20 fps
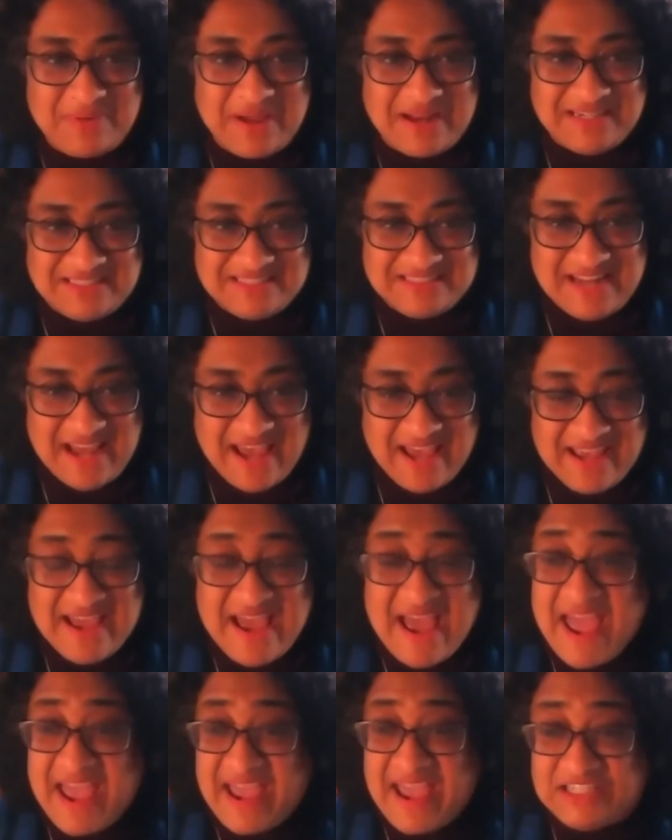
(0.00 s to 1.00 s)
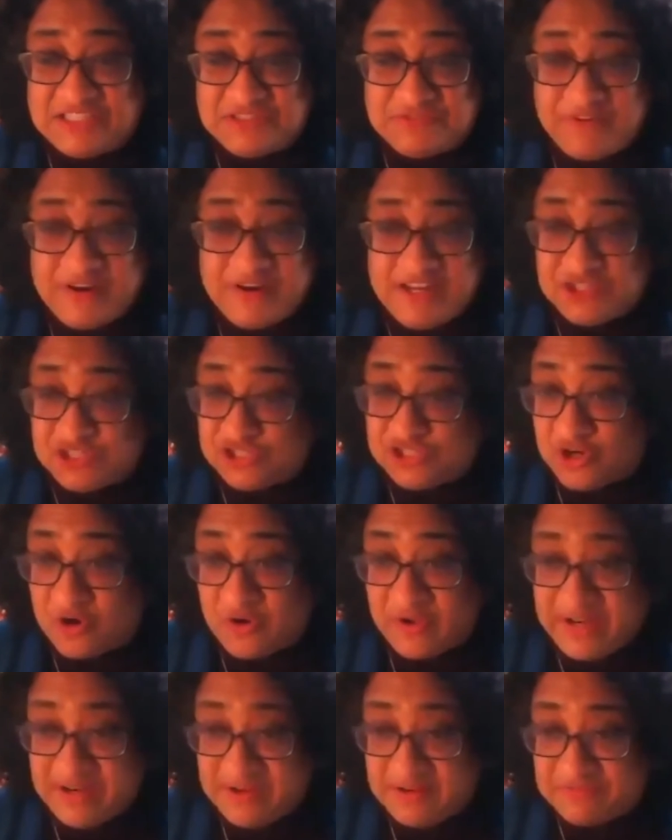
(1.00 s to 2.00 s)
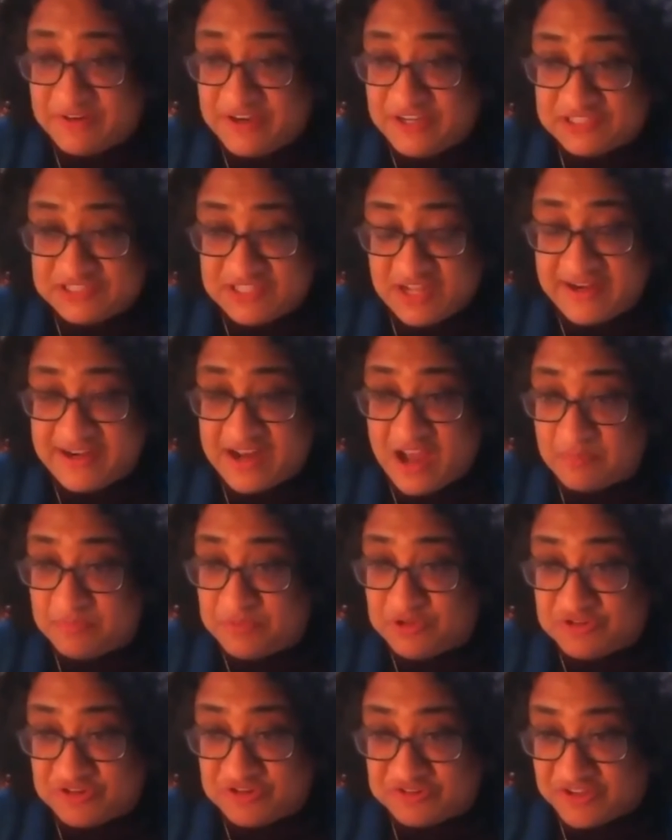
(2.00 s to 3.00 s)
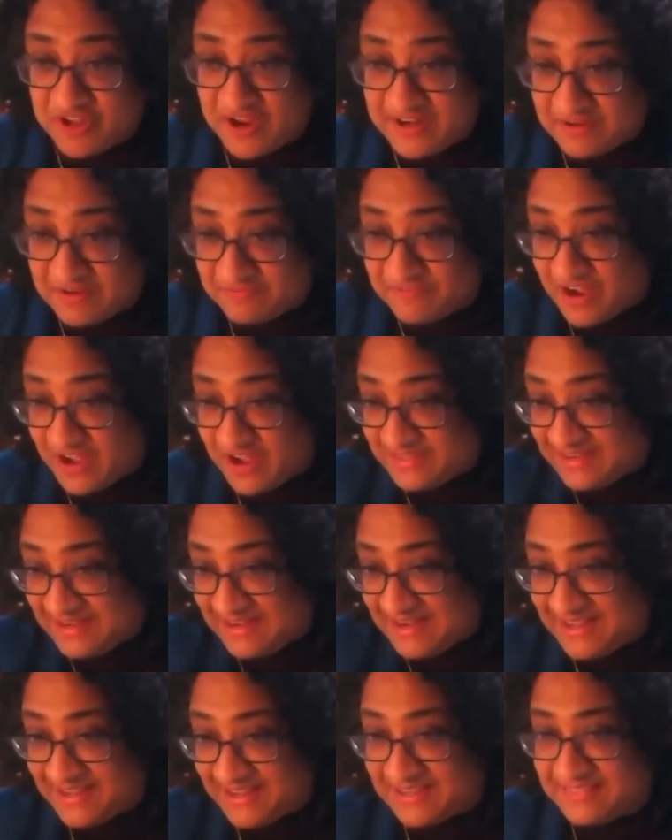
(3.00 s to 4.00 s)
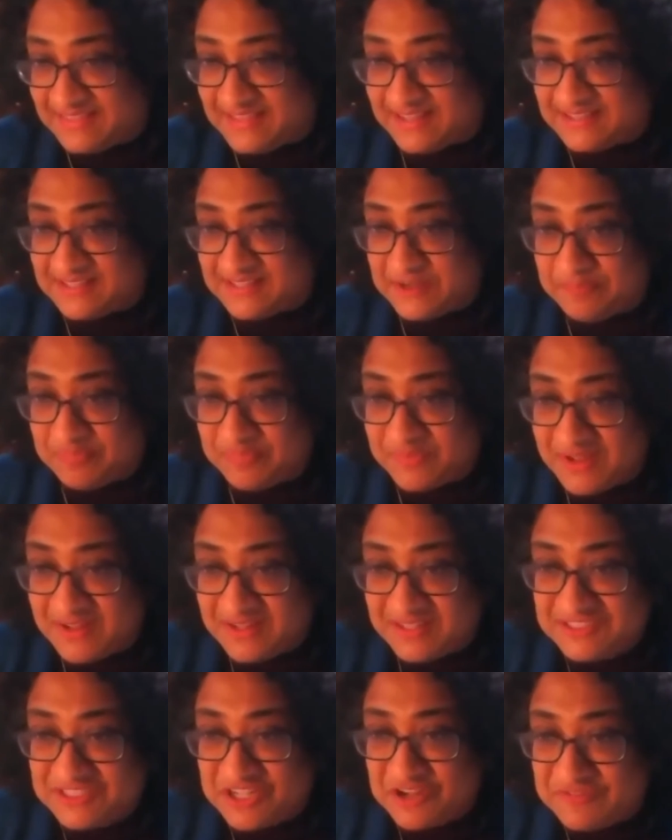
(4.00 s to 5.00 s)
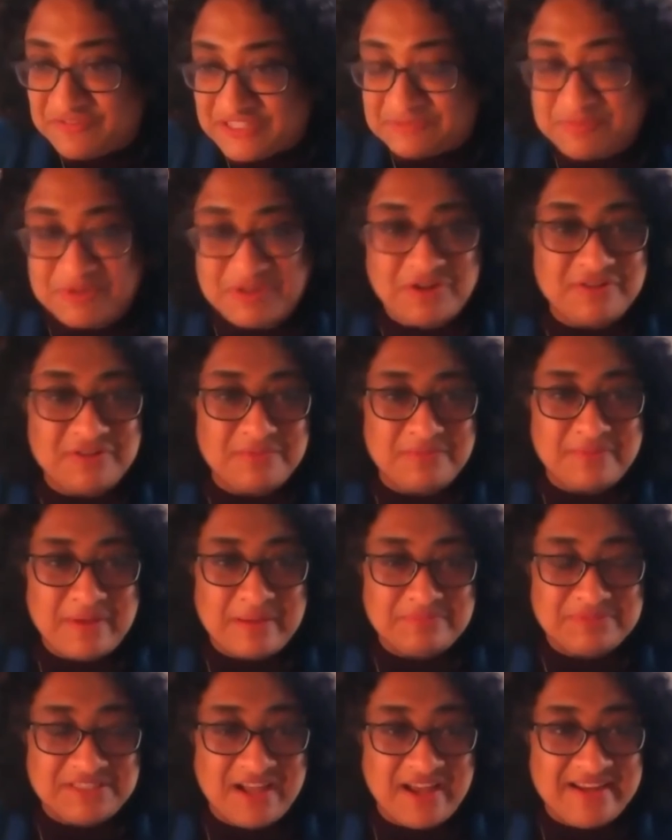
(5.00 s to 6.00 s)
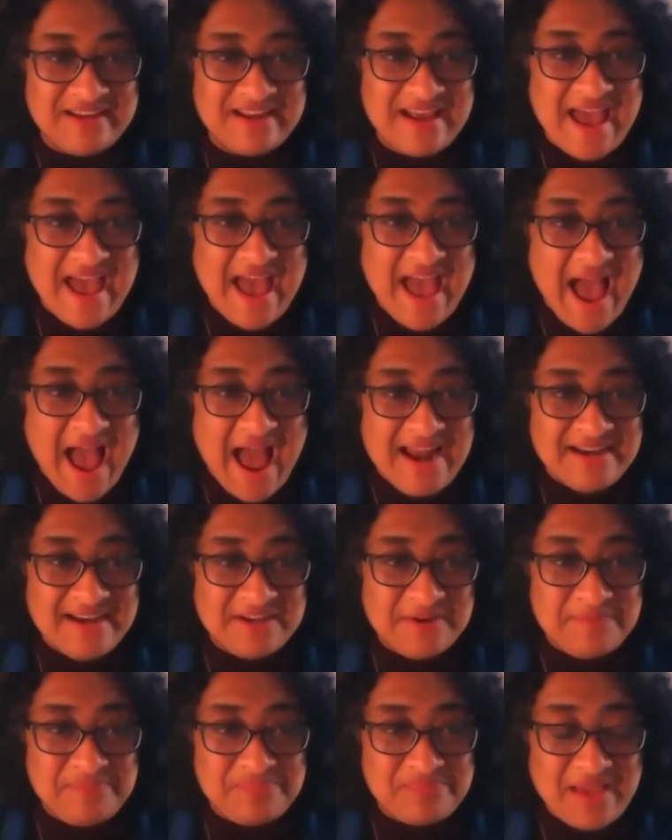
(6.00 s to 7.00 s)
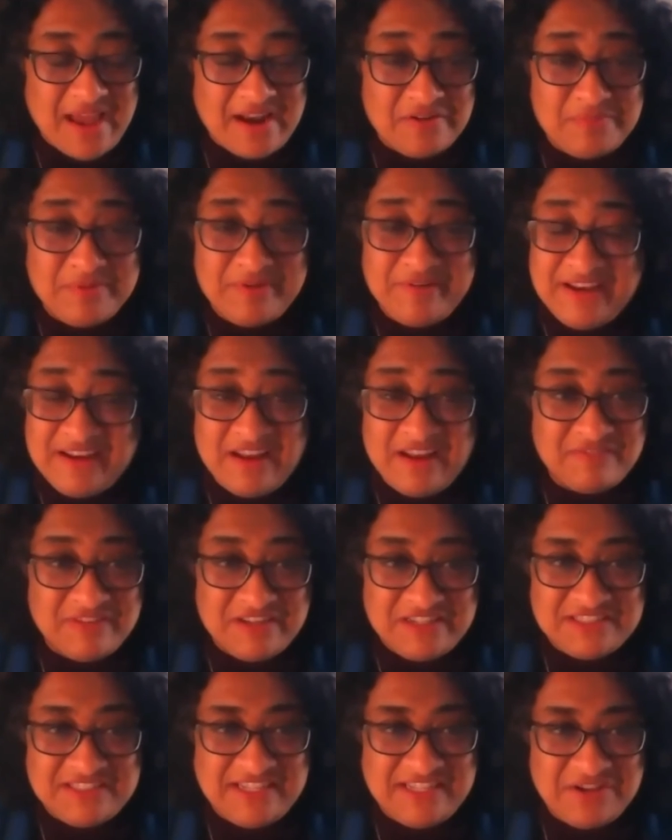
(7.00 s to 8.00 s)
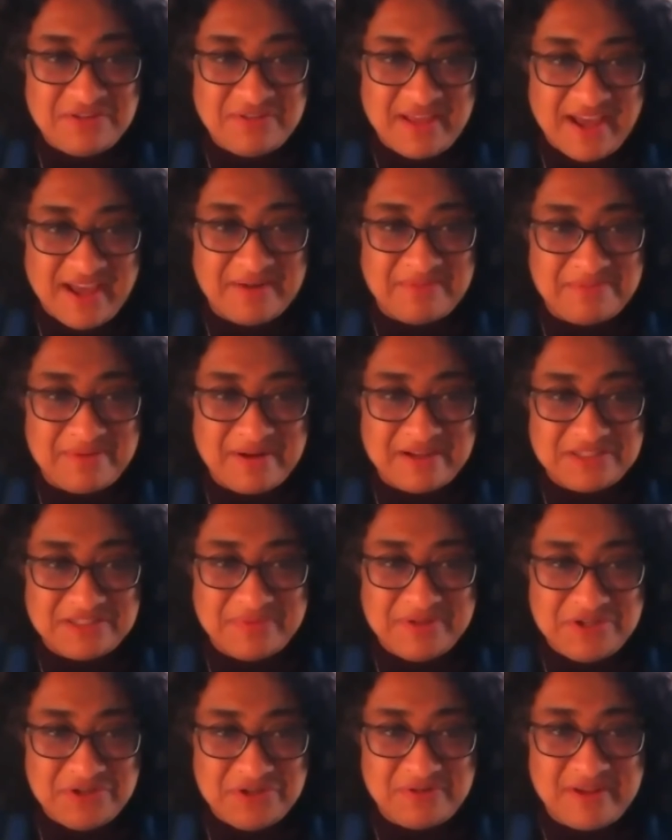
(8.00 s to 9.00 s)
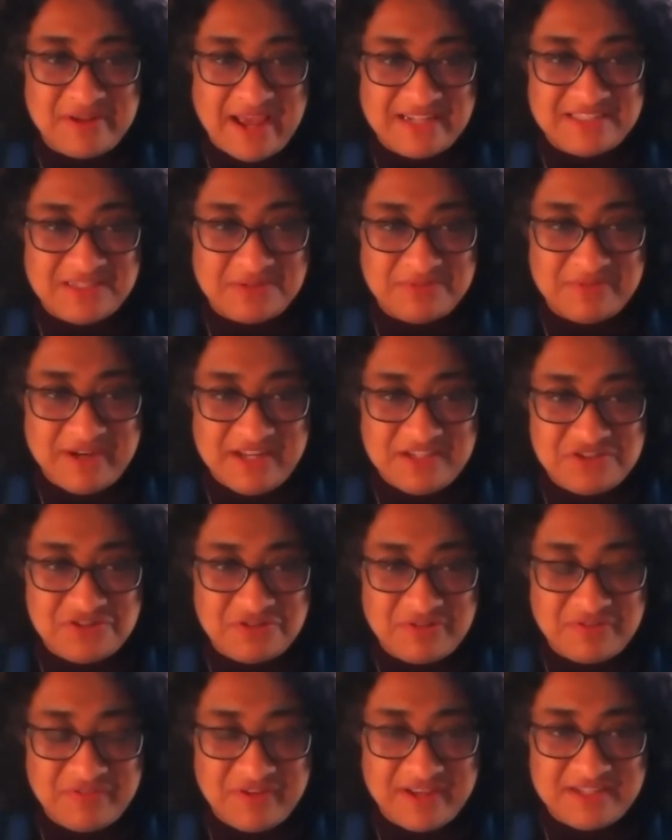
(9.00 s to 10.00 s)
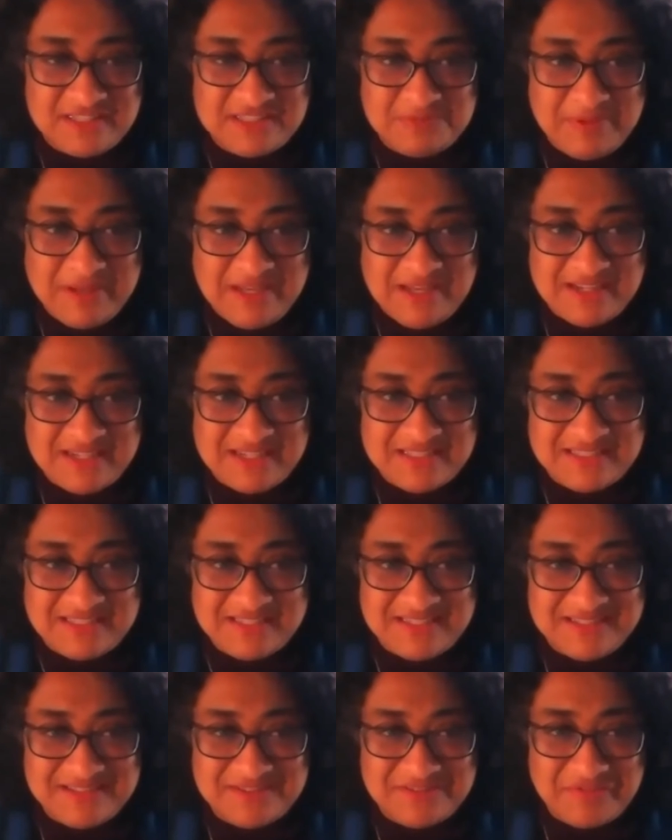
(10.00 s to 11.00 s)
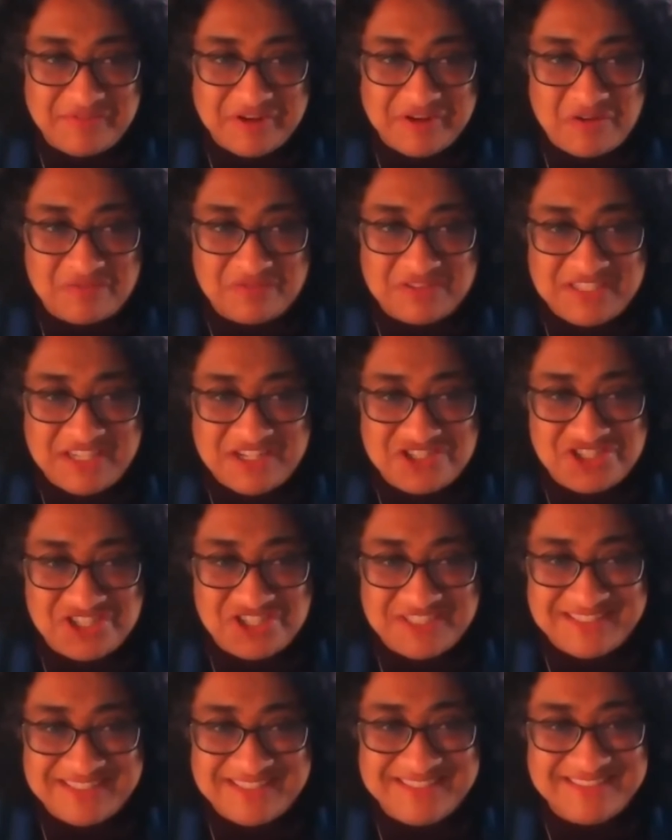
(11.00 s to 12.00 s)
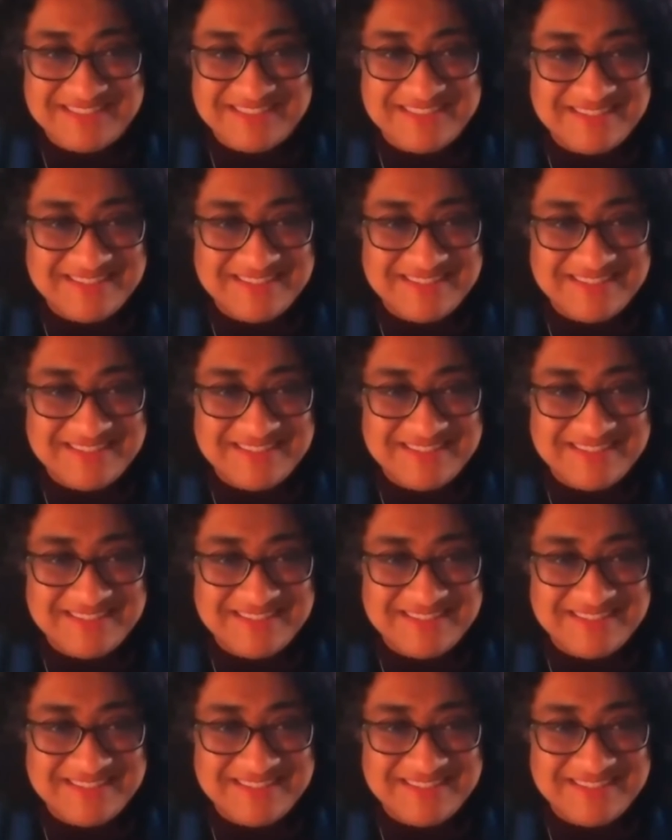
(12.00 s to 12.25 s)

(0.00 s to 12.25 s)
Wednesday. It's free to join, free to sign up. You just sign up via the link that Sophie's put on the website. And it'd be really lovely to see you there because we do get some really terrific speakers and terrific conversations.